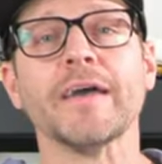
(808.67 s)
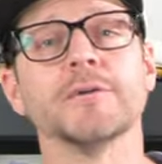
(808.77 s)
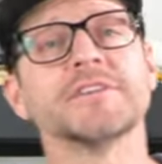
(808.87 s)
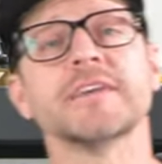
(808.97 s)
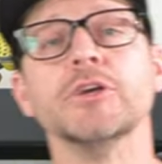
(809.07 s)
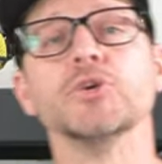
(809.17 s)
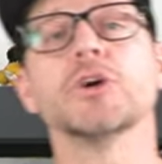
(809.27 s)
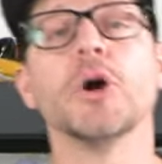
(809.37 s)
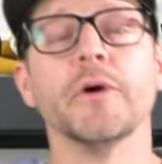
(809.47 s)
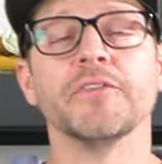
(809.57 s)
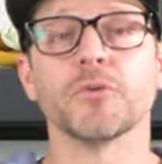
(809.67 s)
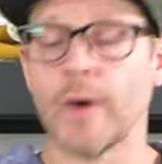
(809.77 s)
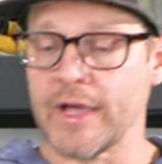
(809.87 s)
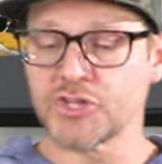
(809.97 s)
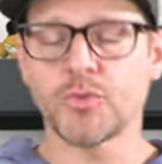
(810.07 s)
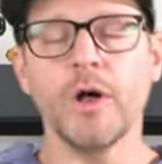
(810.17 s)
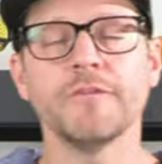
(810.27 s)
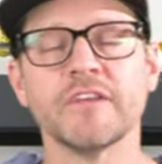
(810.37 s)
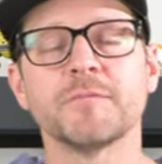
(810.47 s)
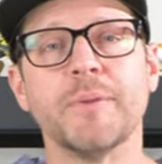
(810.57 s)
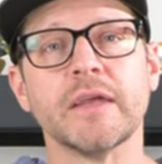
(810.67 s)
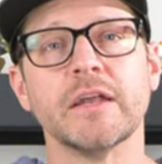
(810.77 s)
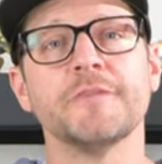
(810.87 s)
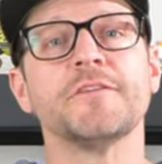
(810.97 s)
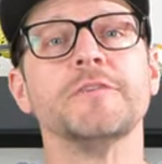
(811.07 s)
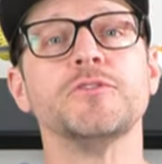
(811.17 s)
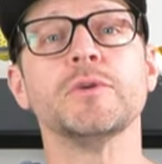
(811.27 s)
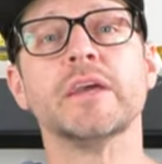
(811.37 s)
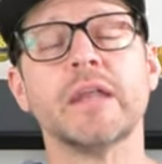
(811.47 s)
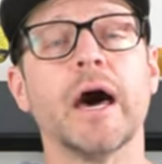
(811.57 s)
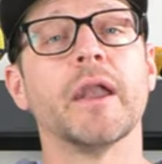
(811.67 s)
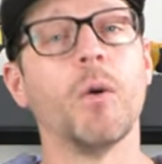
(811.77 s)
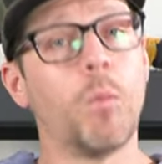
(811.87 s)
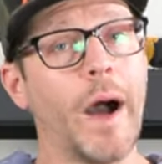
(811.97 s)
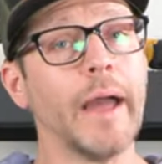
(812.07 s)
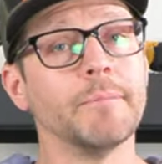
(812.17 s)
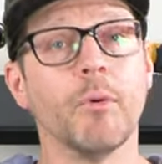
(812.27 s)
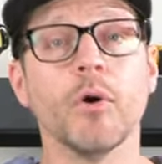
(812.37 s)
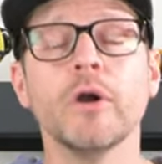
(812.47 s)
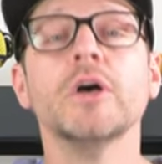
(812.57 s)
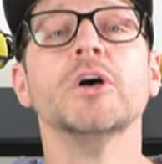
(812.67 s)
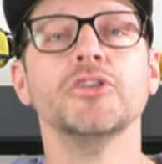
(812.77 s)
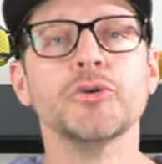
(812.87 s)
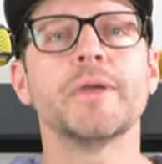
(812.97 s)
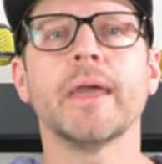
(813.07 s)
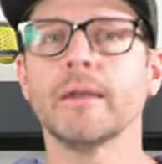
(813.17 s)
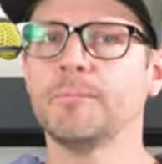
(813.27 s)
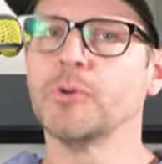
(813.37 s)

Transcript: I always say you can go either way. A 12 is big enough that if you get on a wide board, you can